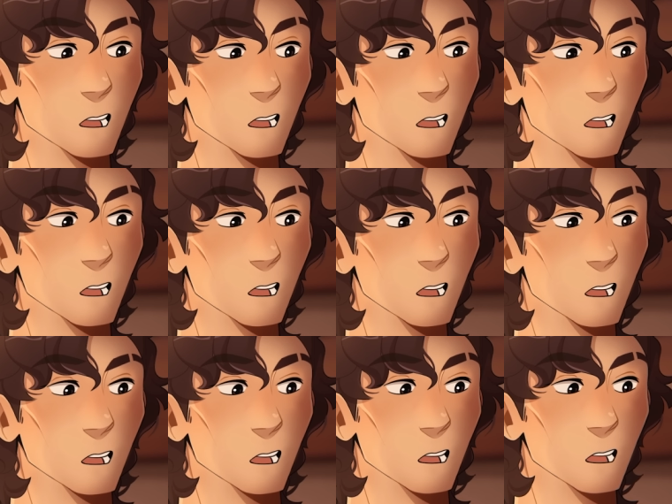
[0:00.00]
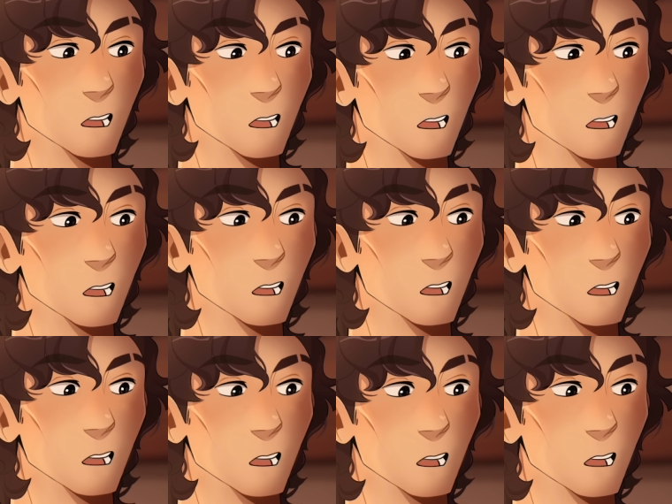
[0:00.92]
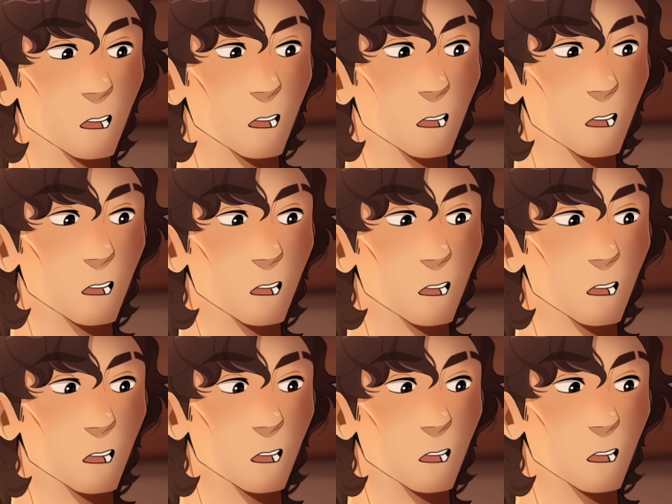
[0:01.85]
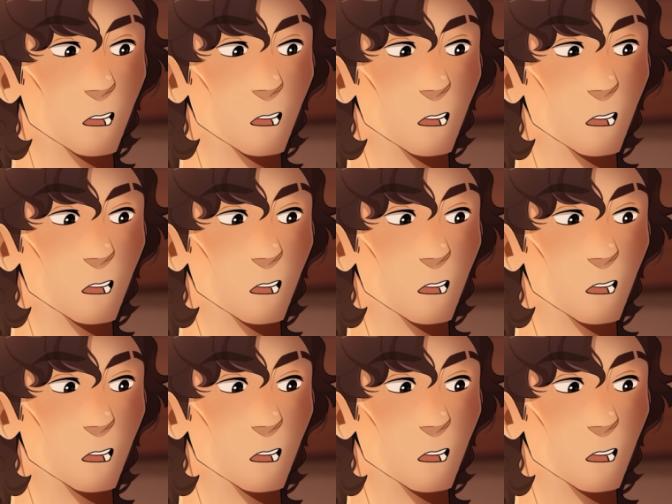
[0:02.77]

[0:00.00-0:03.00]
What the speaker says: (no one is talking)